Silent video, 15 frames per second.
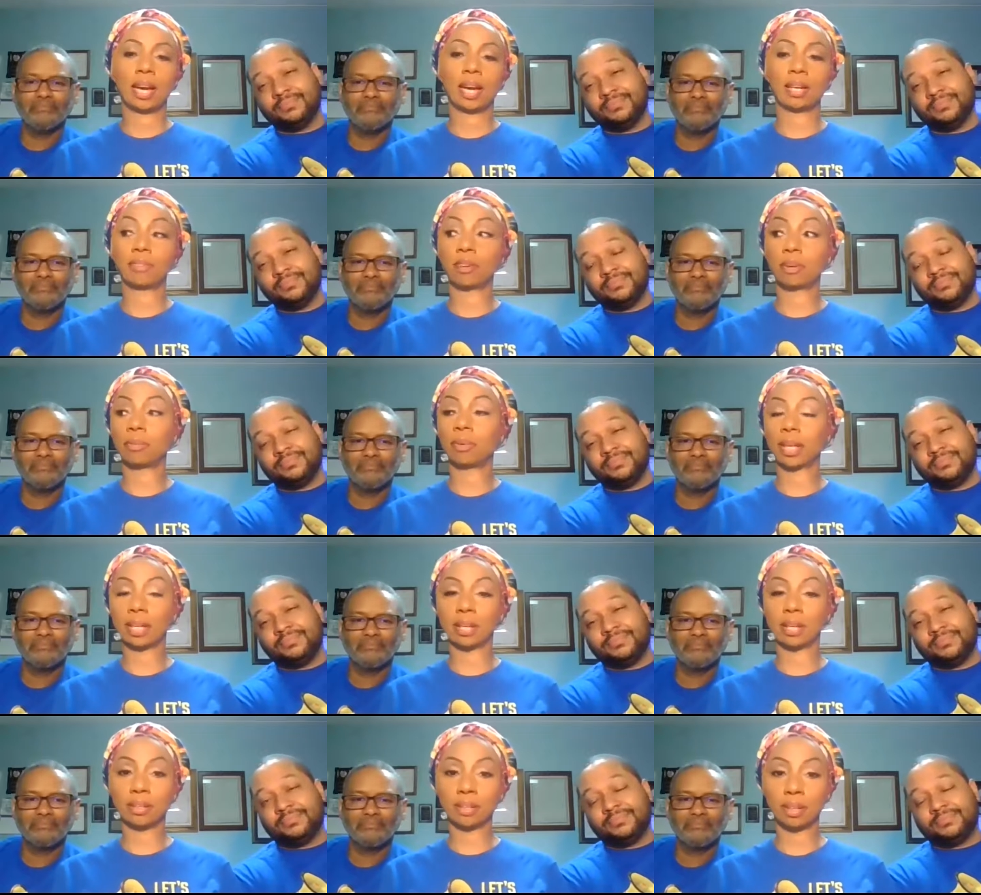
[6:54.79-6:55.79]
Speaker 1: and from what
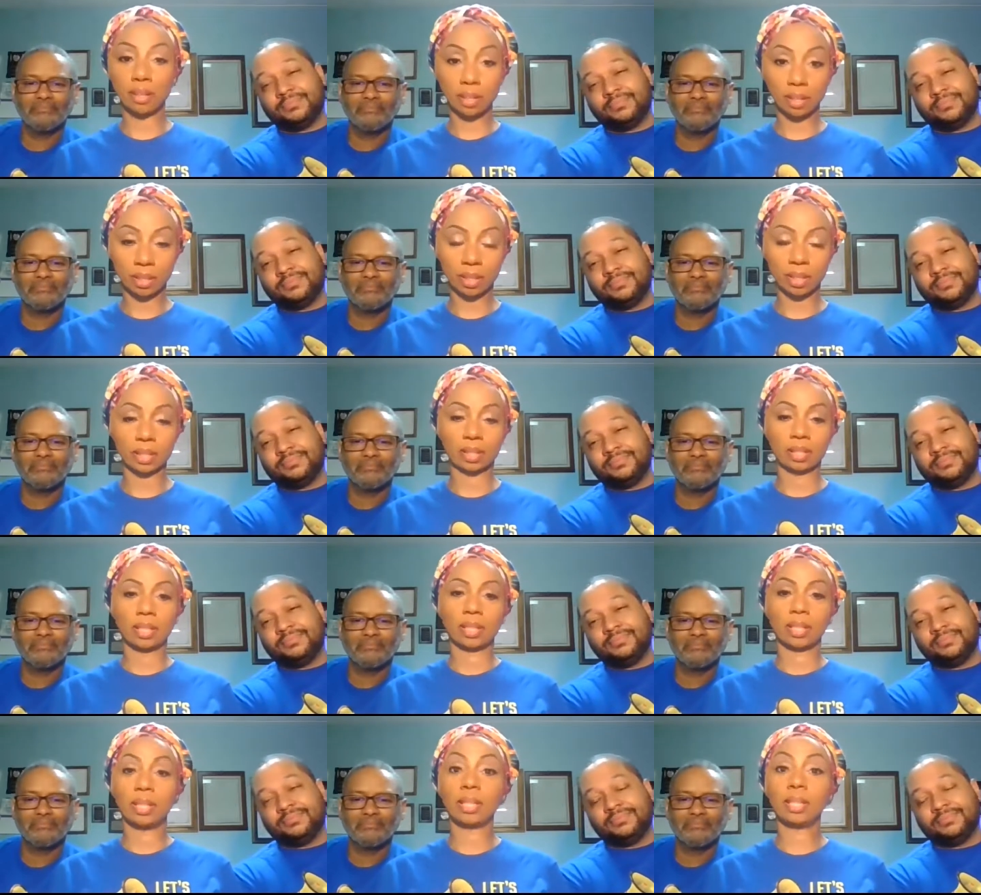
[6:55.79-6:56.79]
I heard,
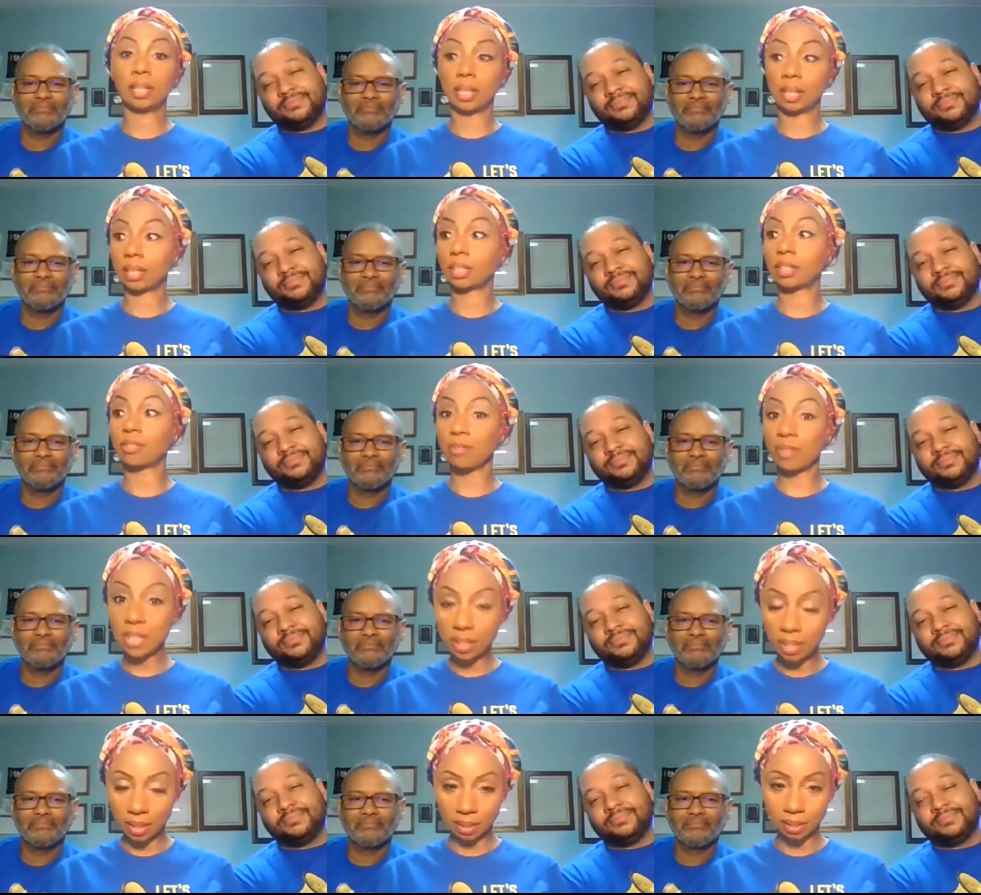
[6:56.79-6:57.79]
he did a lot of
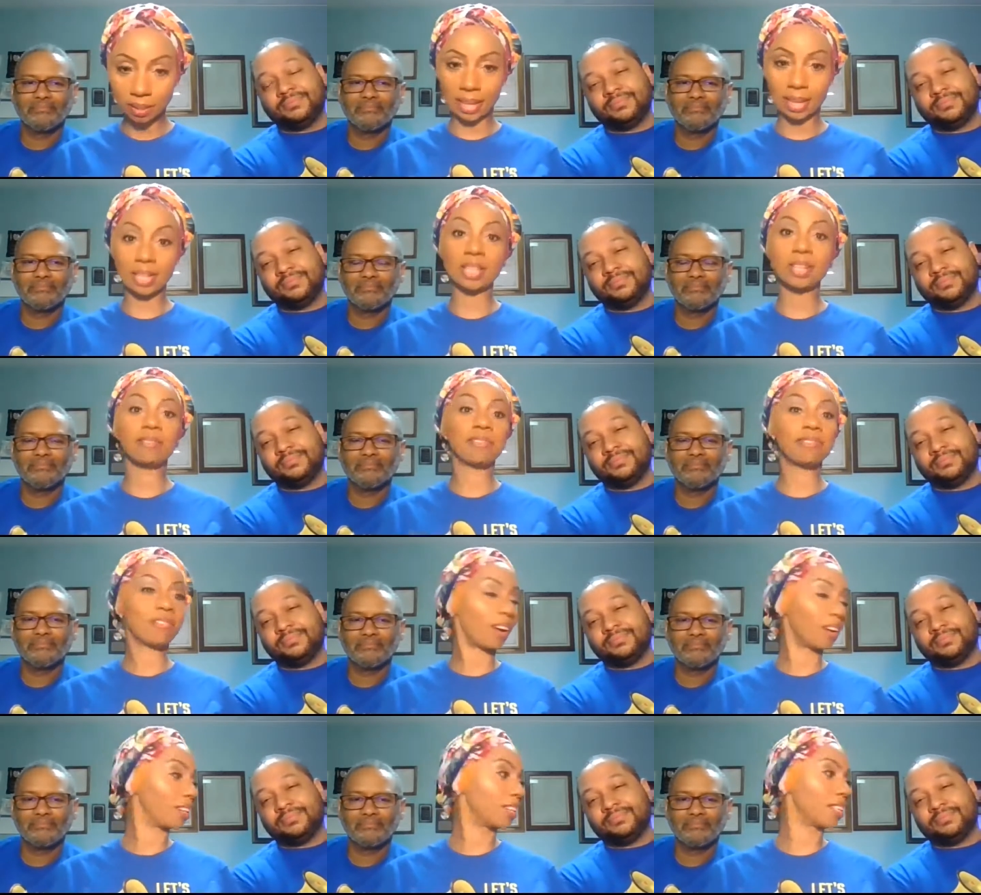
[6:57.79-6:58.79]
reading and he
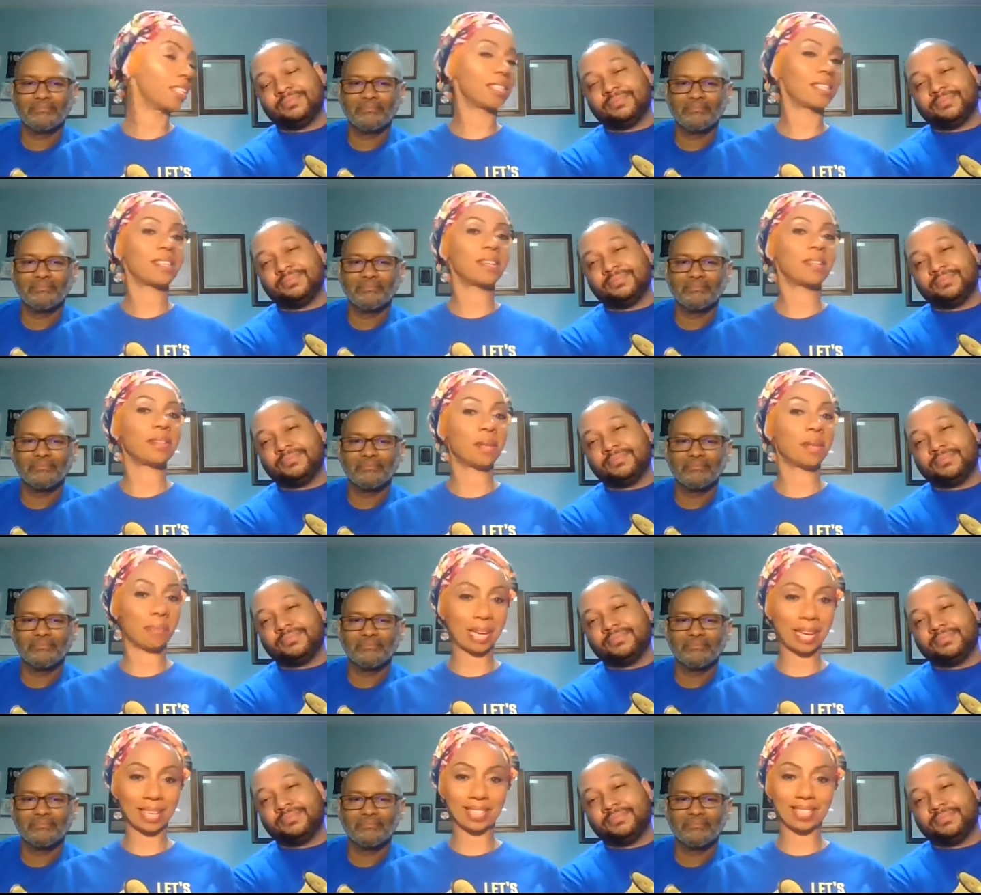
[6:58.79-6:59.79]
followed the
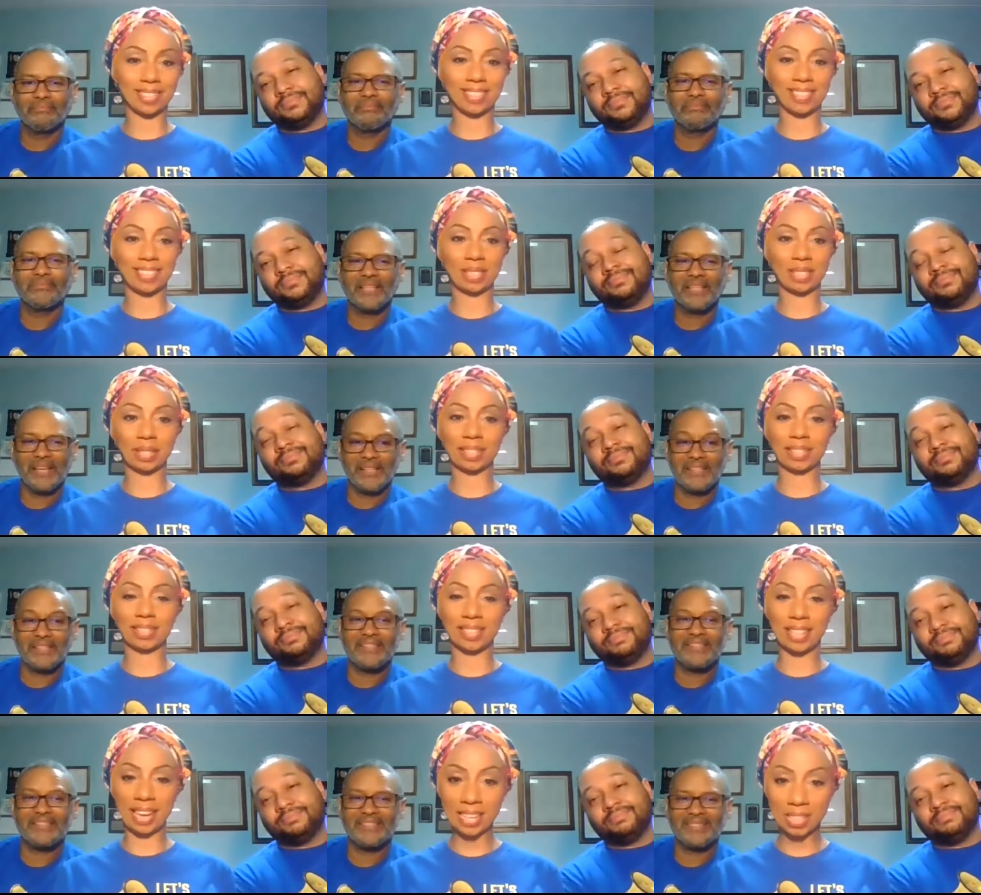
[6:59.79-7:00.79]
plans.
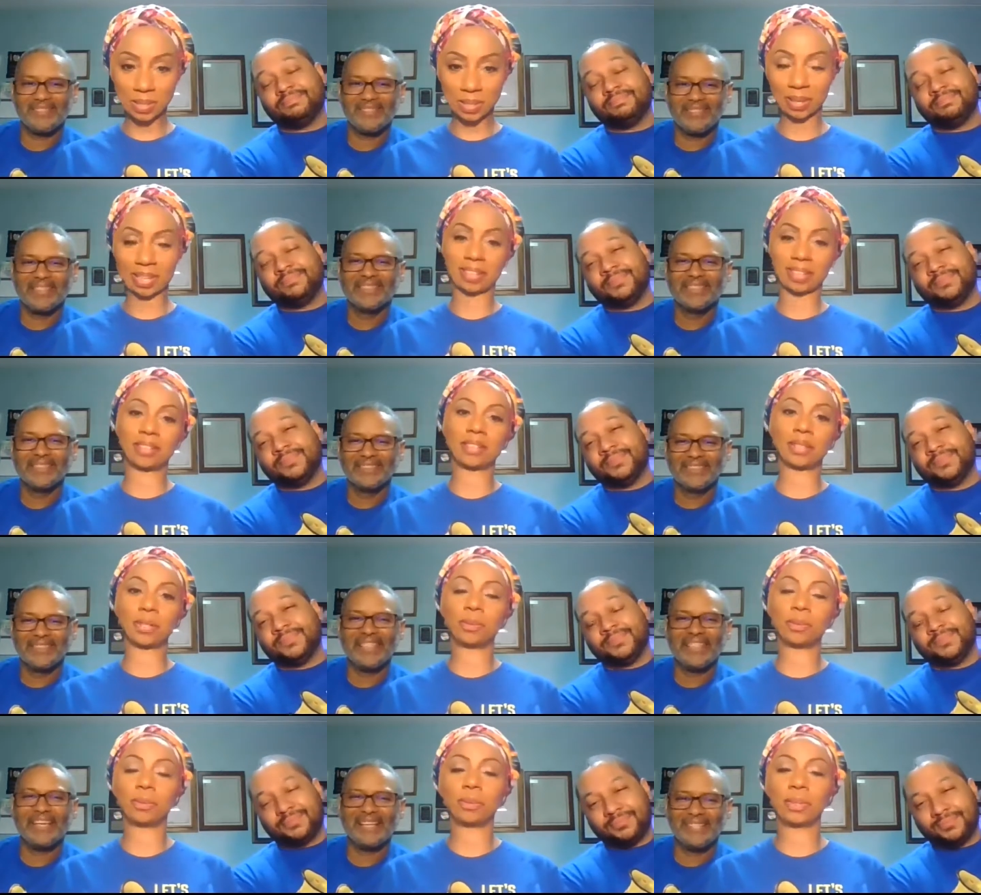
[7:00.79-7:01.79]
Yes. That's what I
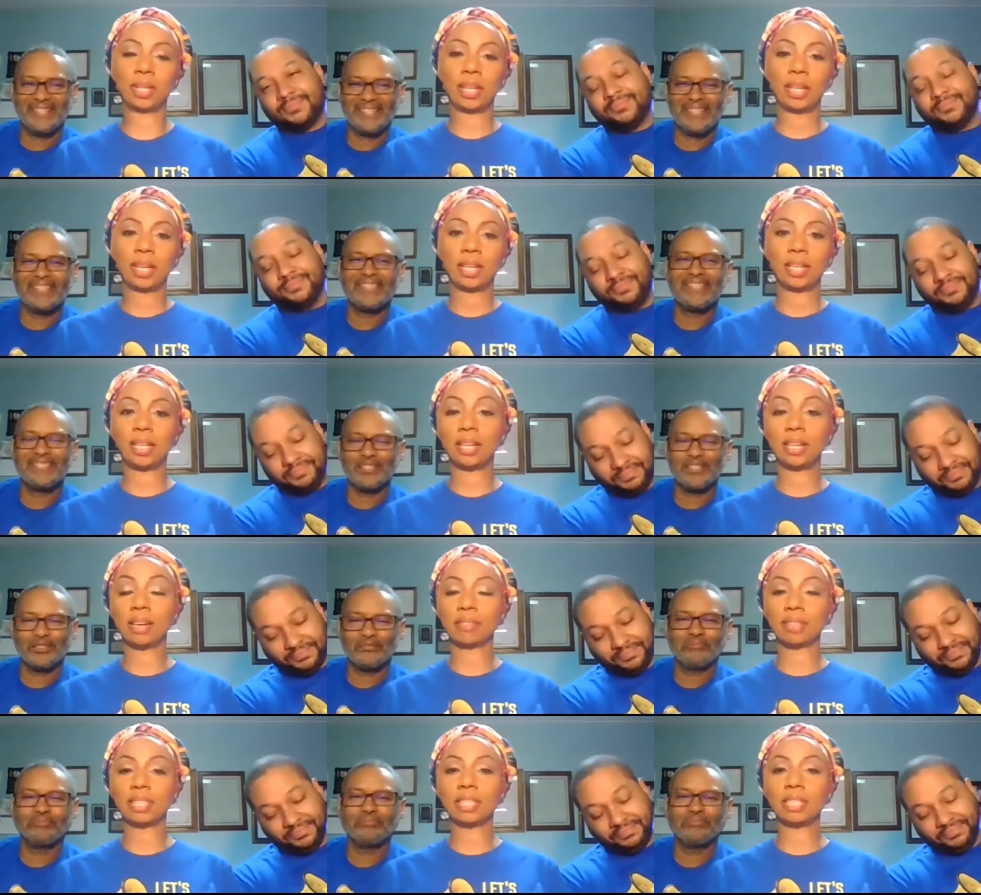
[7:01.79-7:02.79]
heard. Yes. He
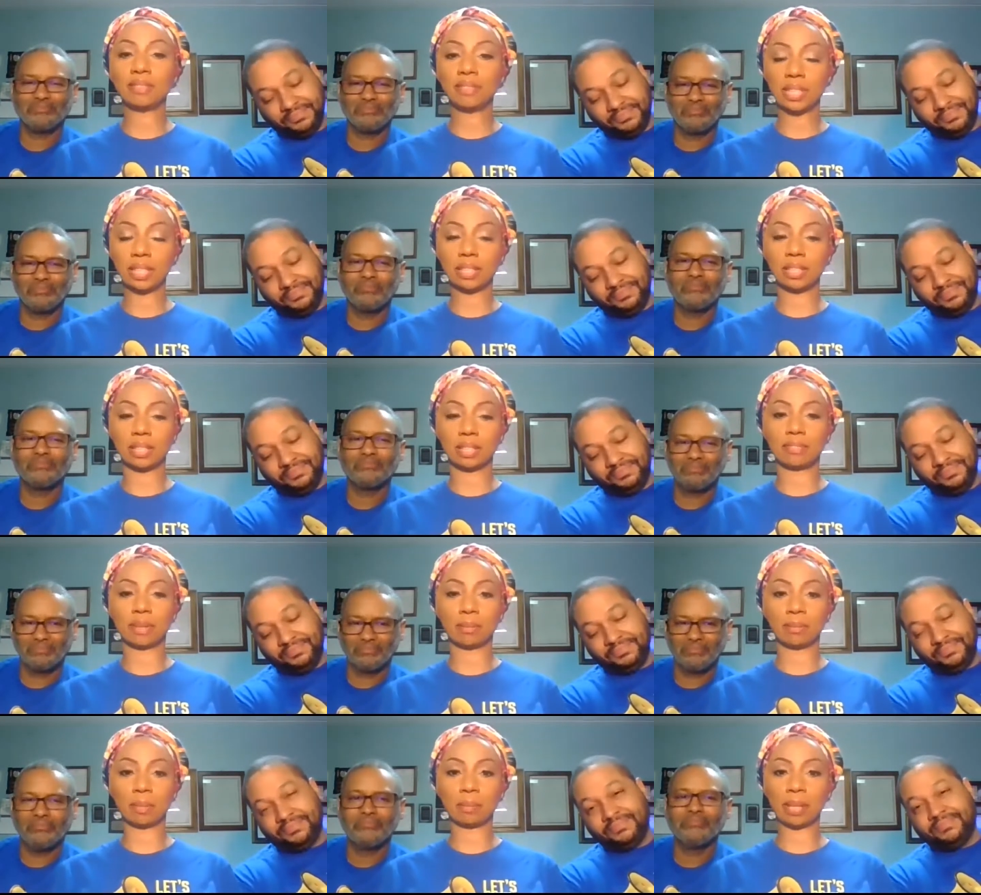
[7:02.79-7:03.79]
never deviated
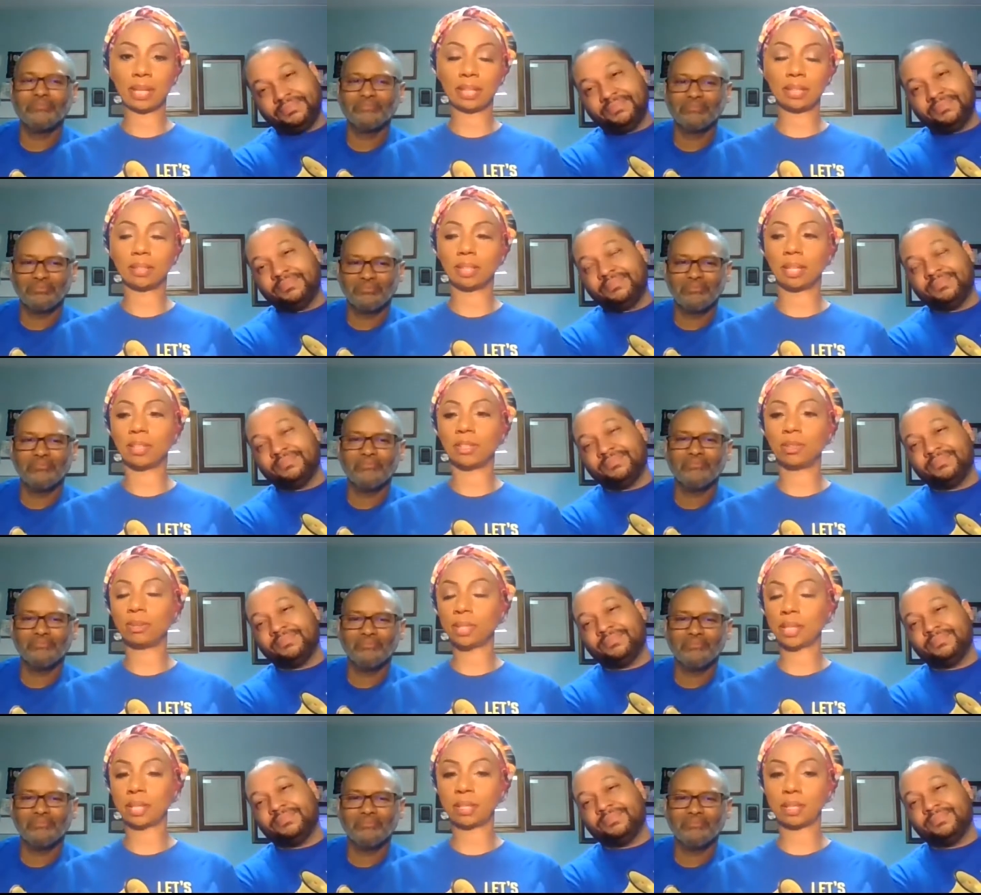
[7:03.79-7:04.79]
from the plans. And you said